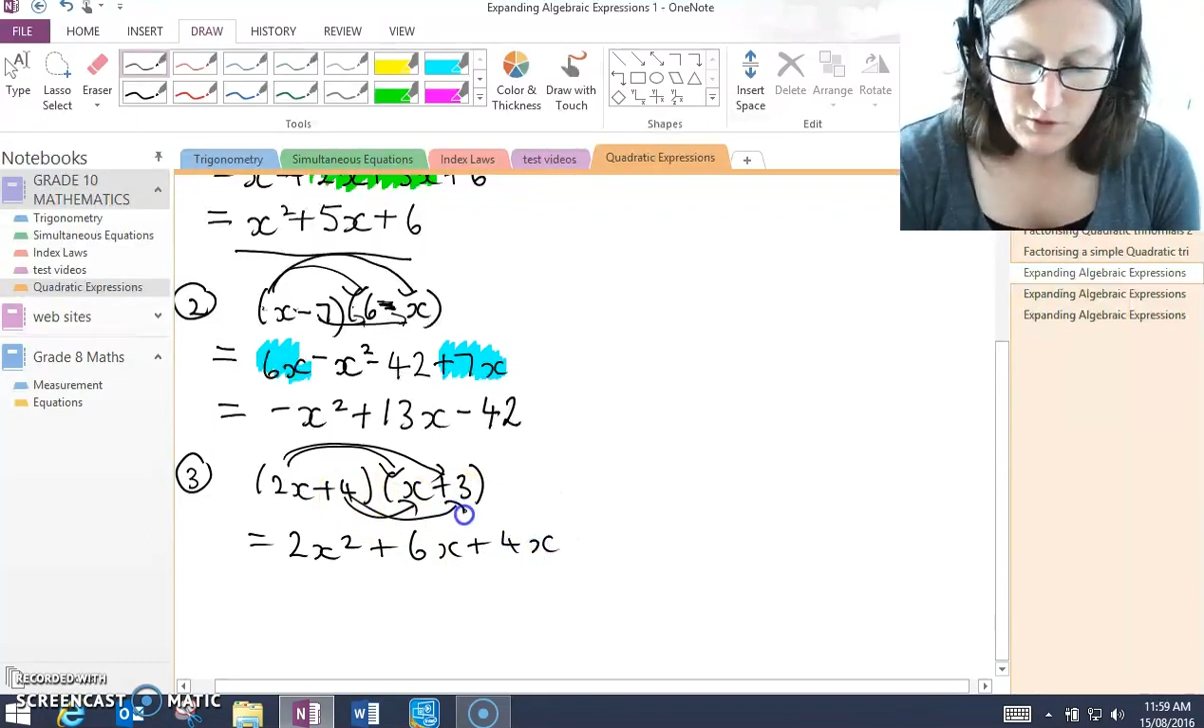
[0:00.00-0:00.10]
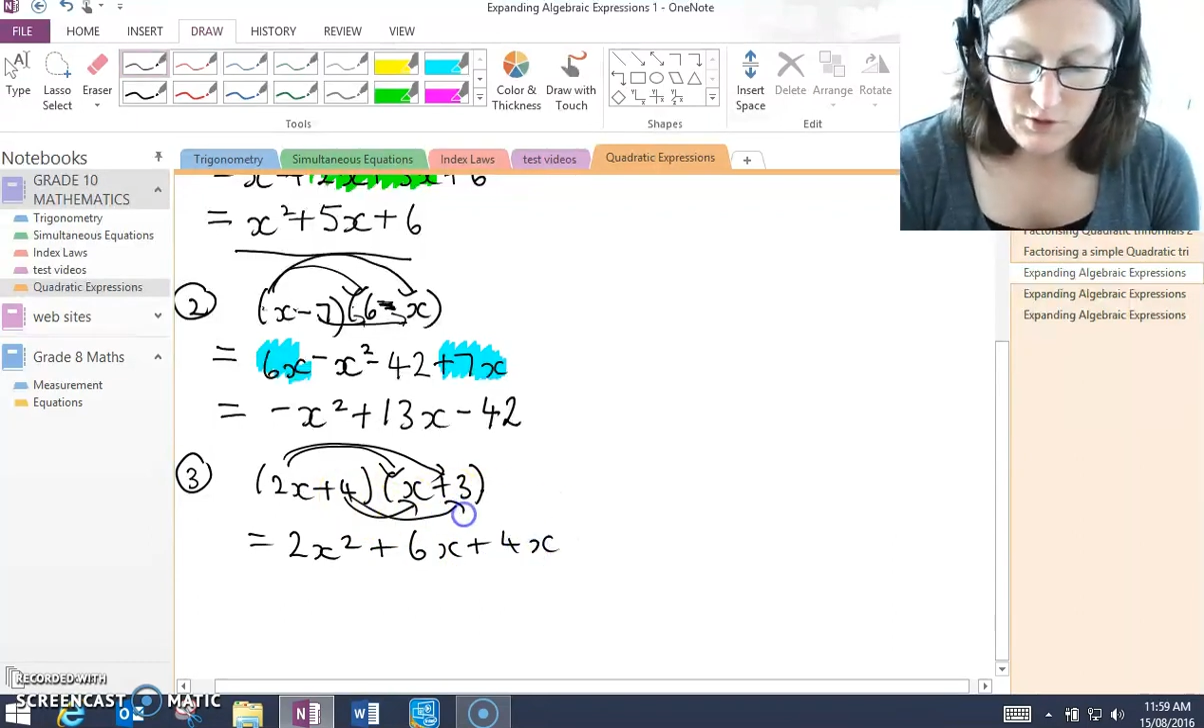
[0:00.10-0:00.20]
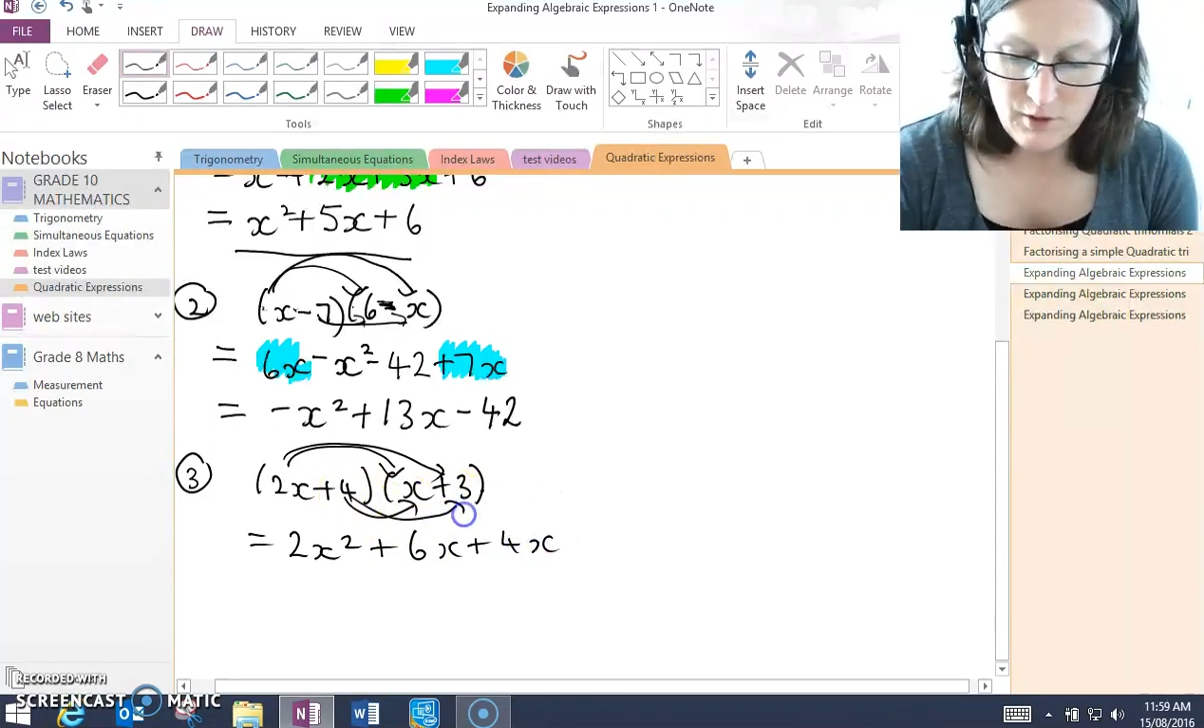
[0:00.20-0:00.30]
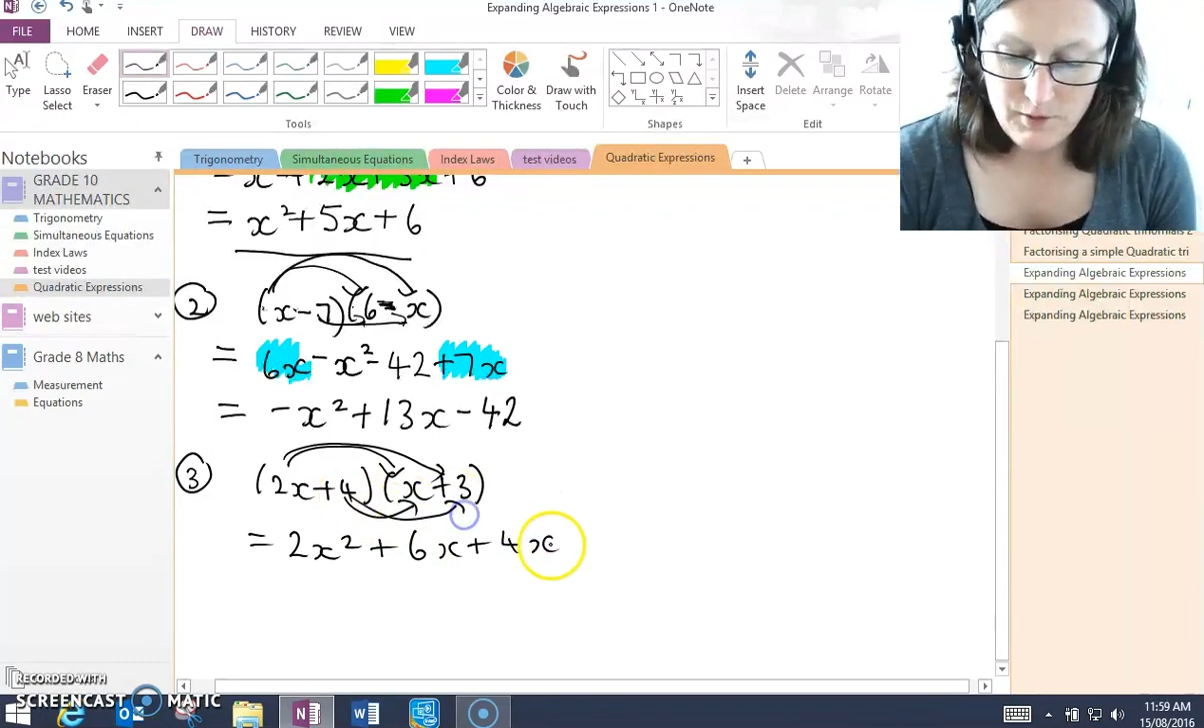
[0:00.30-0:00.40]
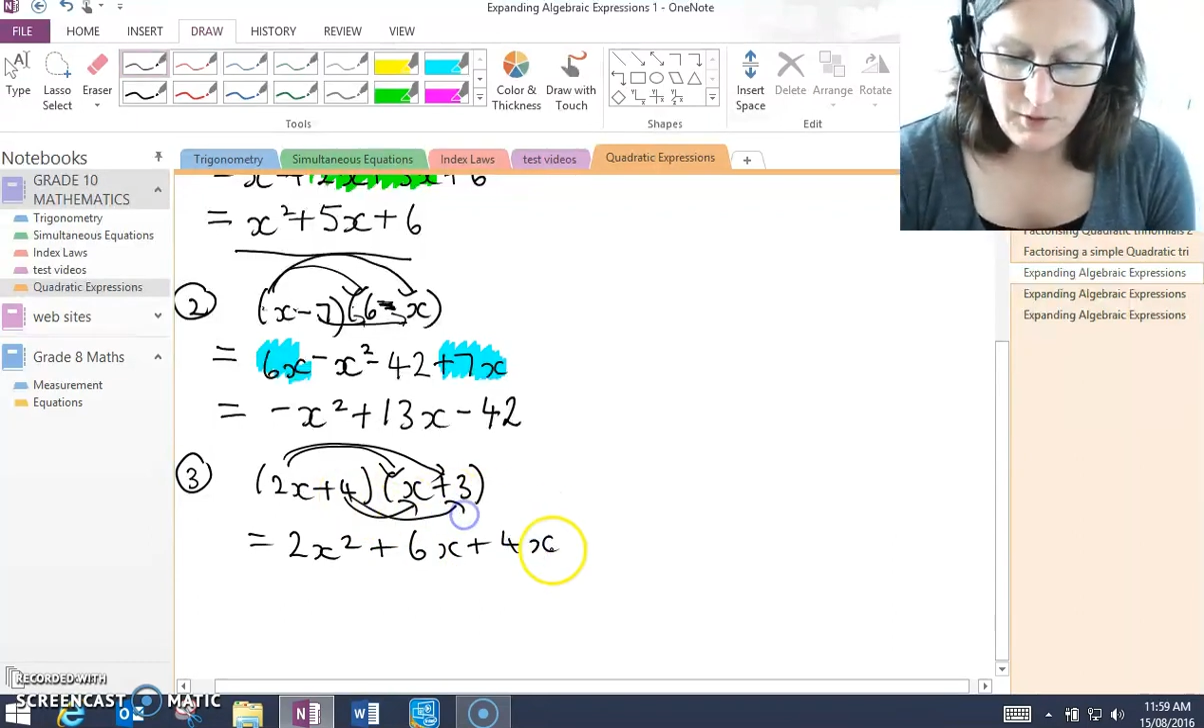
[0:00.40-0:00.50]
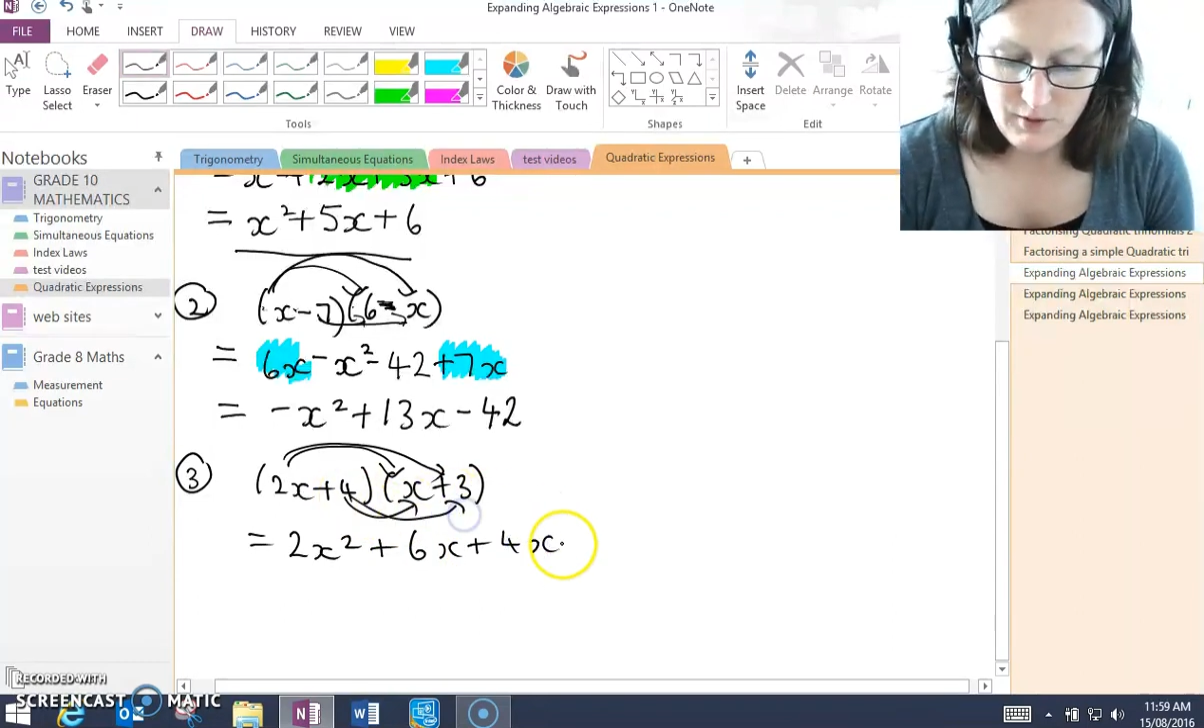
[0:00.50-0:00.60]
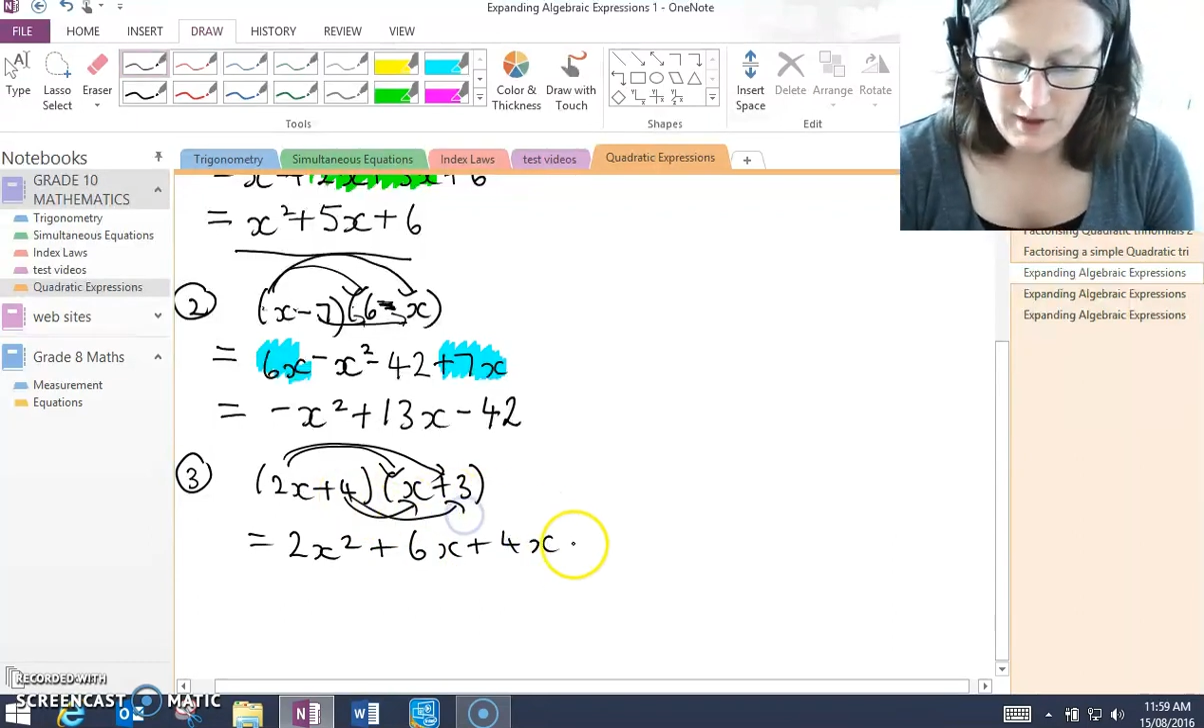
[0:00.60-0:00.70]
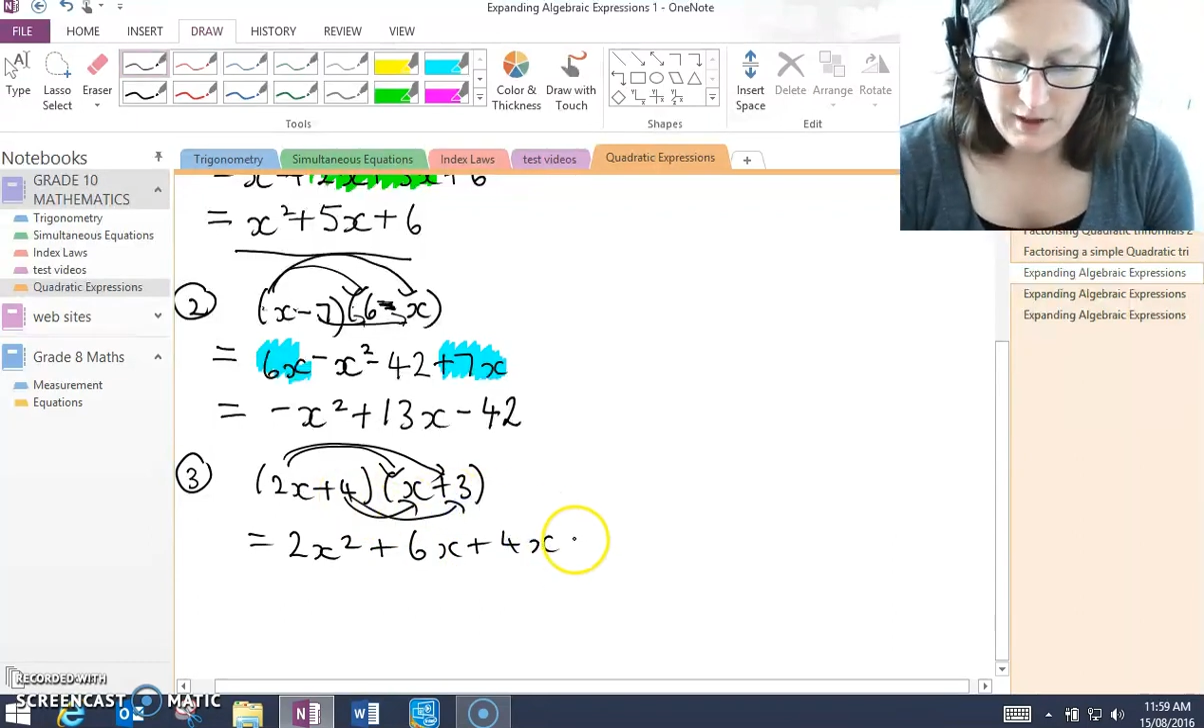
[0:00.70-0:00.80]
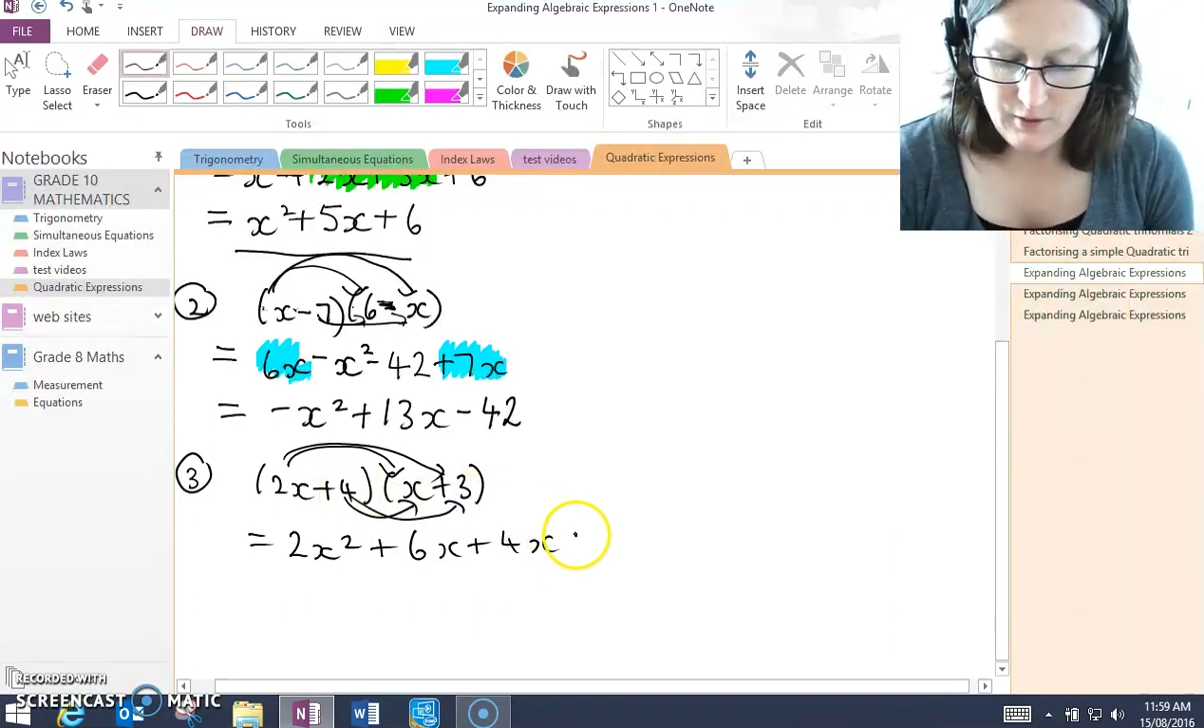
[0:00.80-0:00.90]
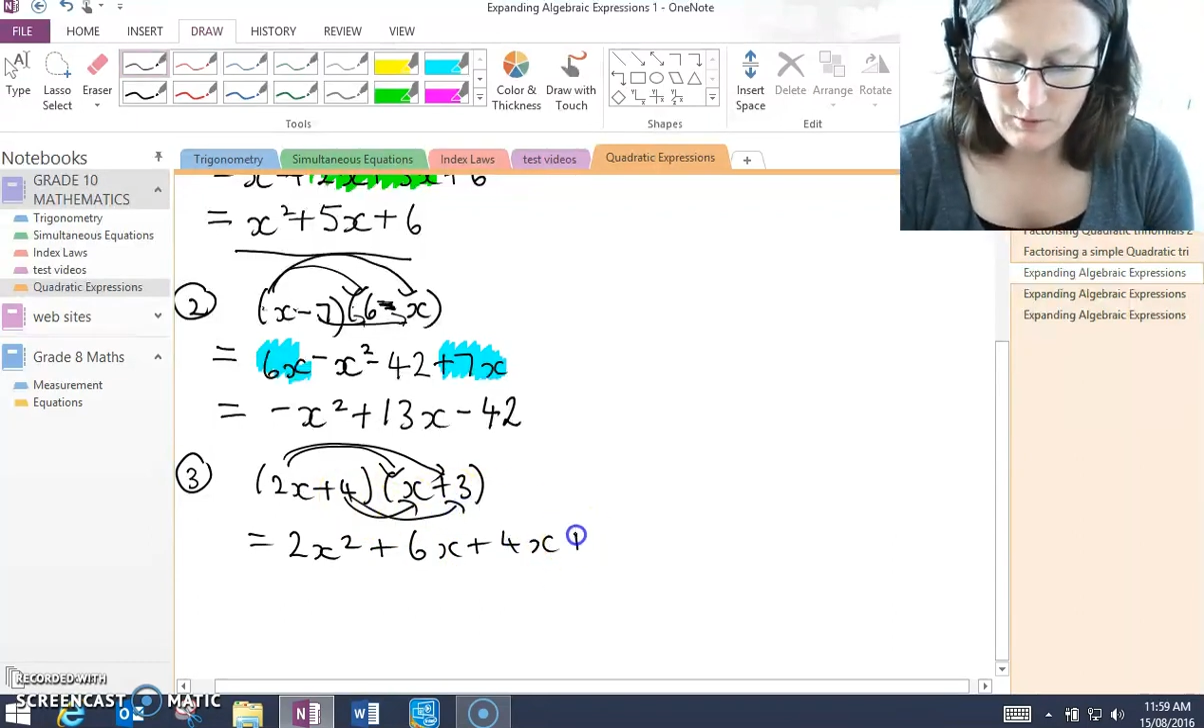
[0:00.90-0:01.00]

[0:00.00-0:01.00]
times 3,